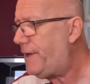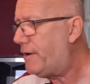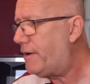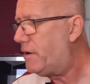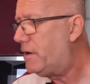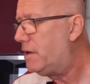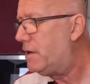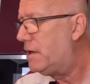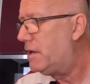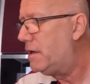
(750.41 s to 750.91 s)

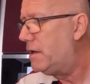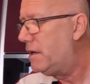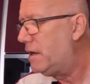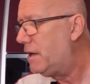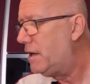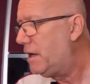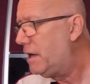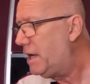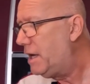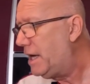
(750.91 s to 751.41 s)
now.
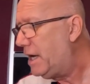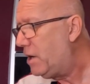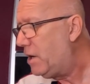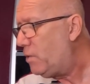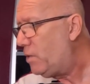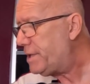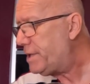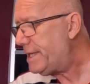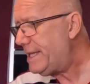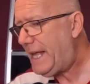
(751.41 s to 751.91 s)

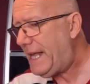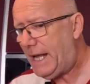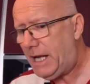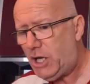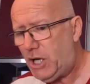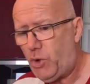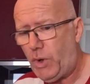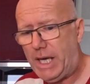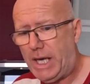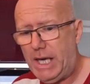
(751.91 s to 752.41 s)
Wasn't that
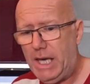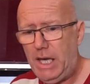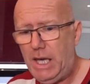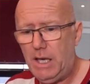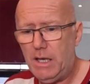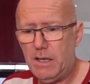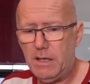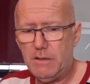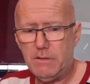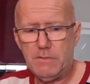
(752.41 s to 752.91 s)
a
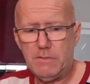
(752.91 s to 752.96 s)
quickie?